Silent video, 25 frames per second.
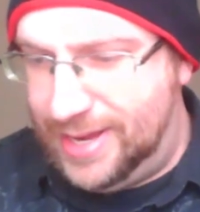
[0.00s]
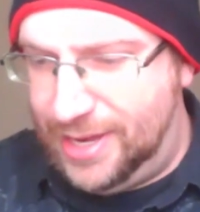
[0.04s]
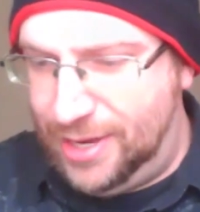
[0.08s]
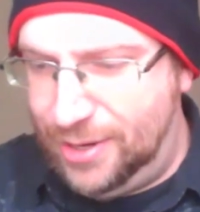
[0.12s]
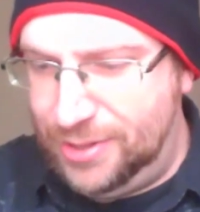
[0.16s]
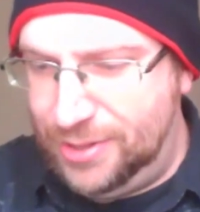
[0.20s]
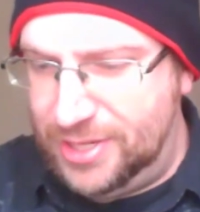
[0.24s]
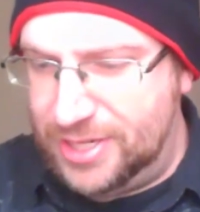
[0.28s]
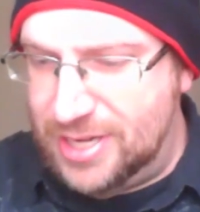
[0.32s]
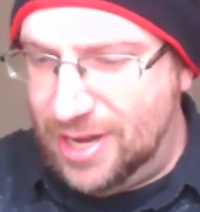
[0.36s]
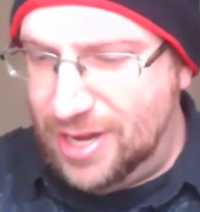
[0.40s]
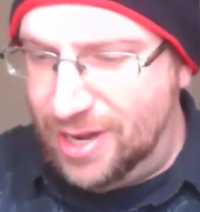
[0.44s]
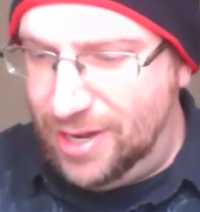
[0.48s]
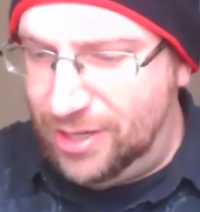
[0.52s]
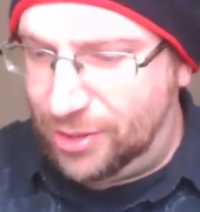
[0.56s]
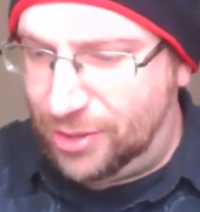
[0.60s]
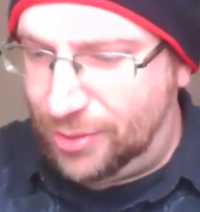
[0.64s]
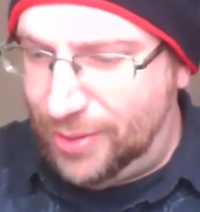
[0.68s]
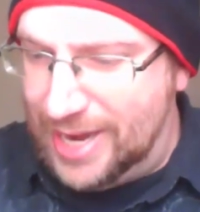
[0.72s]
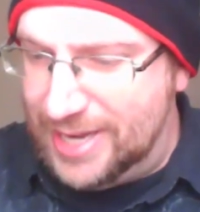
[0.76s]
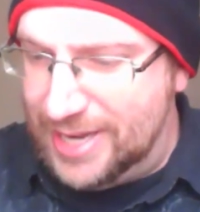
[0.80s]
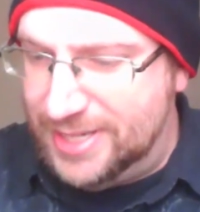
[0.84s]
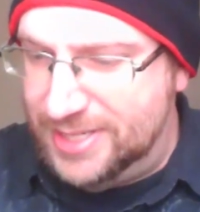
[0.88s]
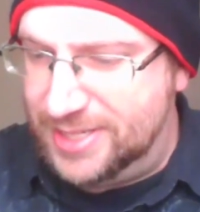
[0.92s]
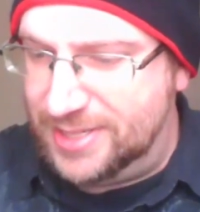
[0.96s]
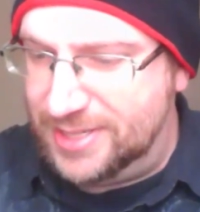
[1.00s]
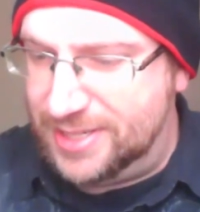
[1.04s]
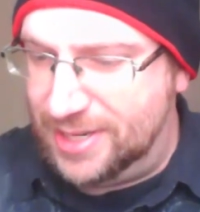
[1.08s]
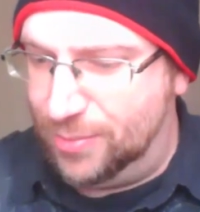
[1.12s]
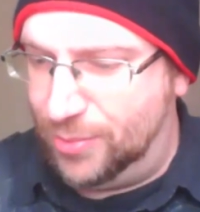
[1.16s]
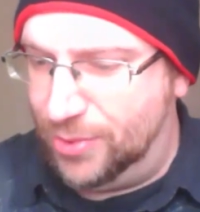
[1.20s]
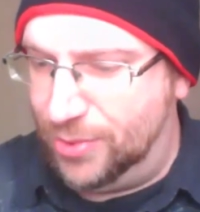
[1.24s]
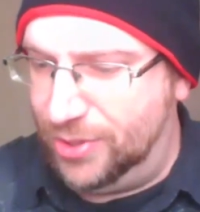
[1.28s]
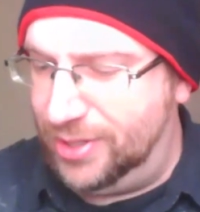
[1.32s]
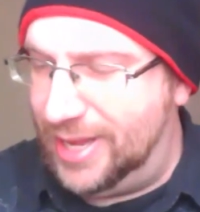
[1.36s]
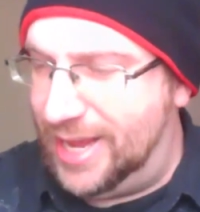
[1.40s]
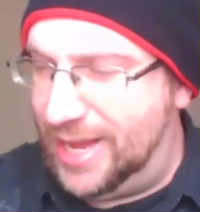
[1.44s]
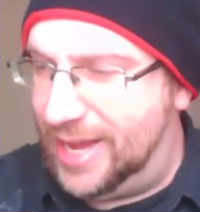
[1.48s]
Here, the tall grasses
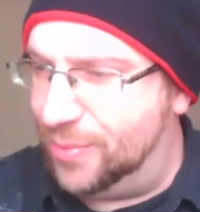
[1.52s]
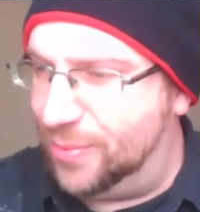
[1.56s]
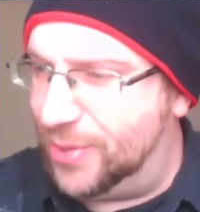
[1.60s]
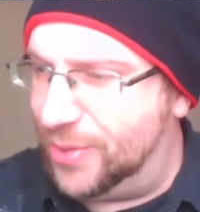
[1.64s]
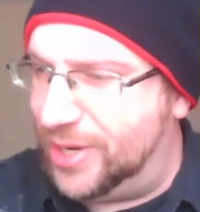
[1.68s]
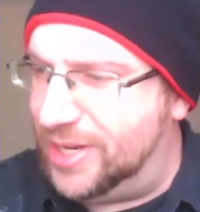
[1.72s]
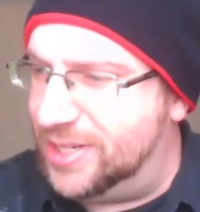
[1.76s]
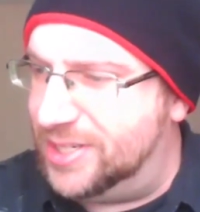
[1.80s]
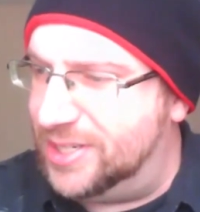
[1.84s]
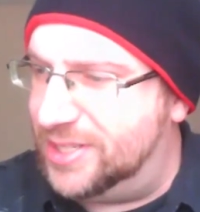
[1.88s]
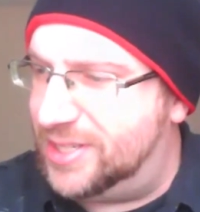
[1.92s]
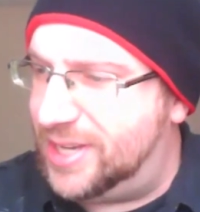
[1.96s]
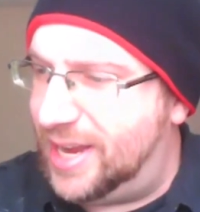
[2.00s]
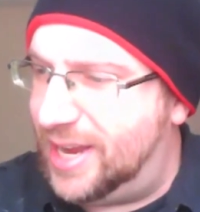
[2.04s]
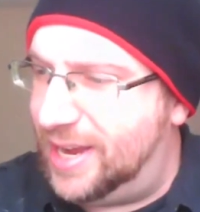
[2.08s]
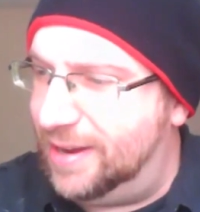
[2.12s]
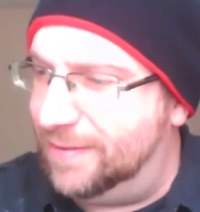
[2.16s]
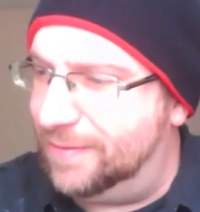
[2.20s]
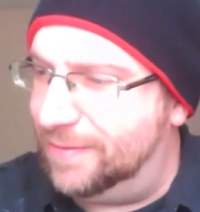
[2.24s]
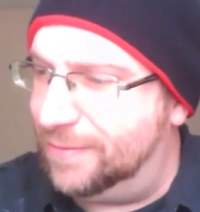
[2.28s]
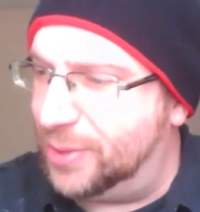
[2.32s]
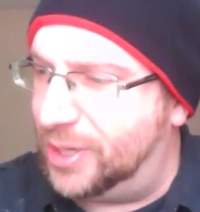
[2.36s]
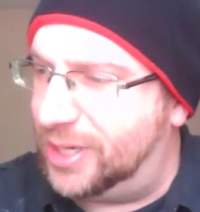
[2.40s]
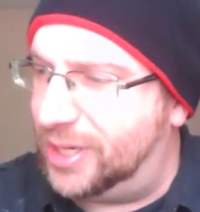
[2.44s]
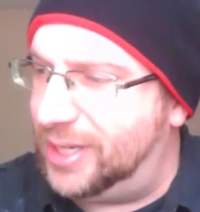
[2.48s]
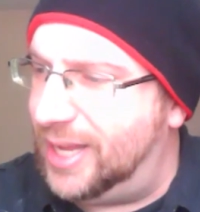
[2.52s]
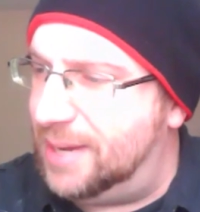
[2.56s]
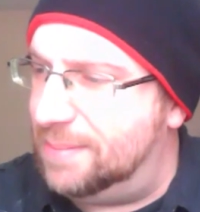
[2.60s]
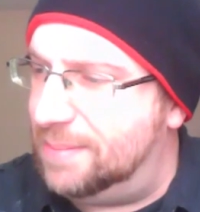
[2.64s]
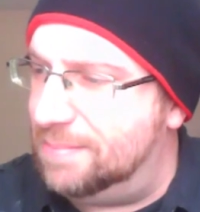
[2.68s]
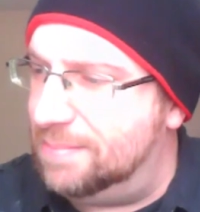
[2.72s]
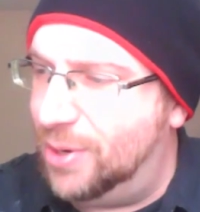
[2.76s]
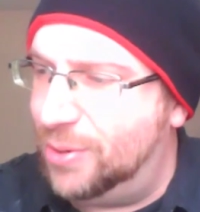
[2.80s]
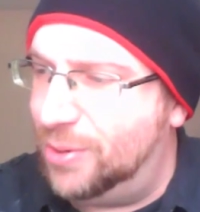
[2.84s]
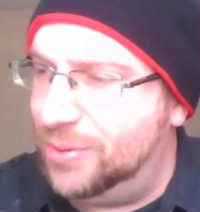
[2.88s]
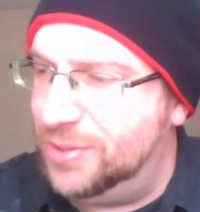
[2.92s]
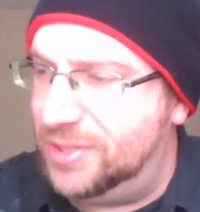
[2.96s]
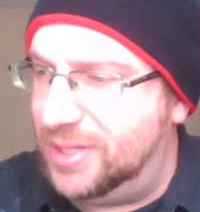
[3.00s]
and woodland weeds have
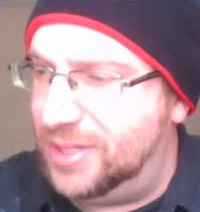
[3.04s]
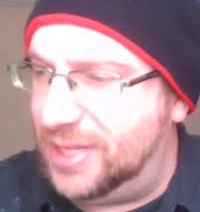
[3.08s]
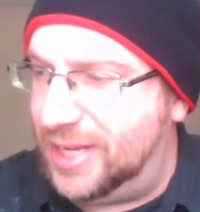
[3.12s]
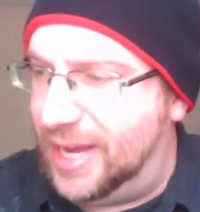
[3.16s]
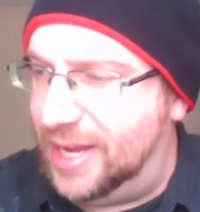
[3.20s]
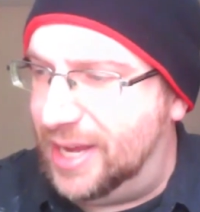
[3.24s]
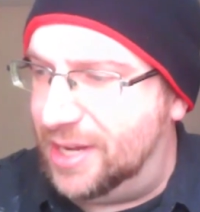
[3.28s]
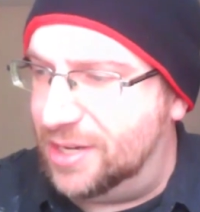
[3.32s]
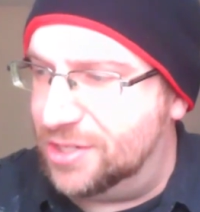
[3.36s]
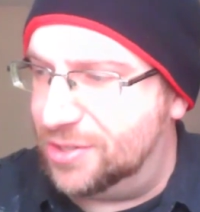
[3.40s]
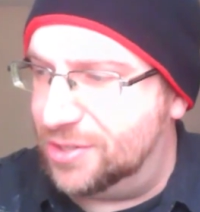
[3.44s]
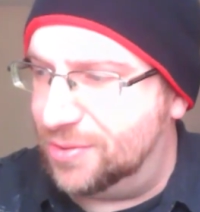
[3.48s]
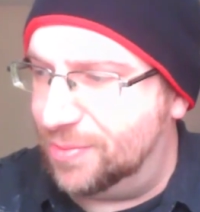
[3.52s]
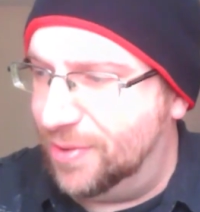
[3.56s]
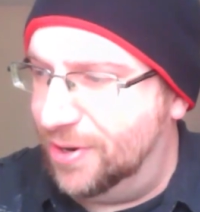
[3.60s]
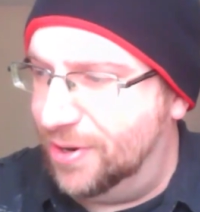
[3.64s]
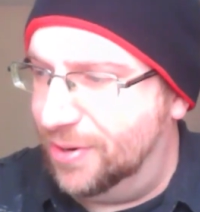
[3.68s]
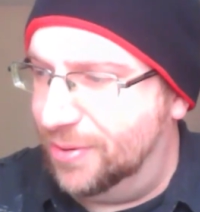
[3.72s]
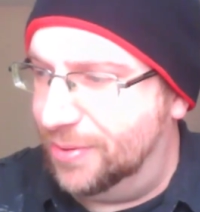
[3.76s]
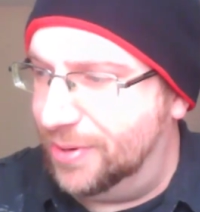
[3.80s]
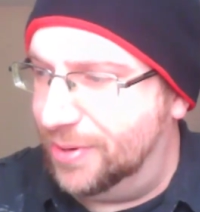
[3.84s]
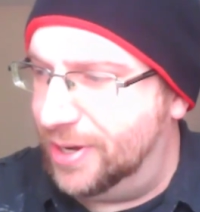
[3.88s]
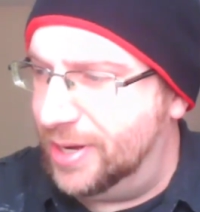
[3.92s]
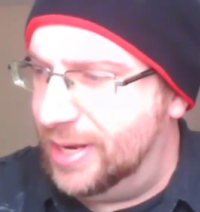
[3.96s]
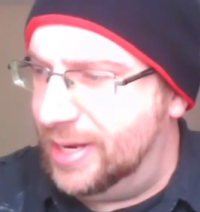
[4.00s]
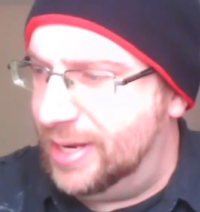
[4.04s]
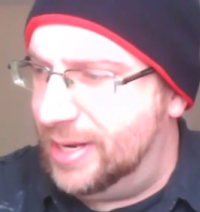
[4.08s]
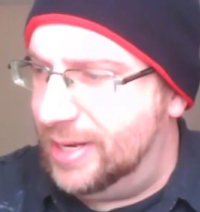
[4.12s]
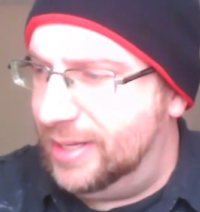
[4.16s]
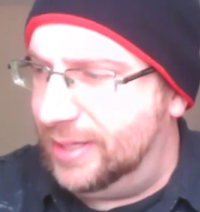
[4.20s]
reclaimed most of the aged road,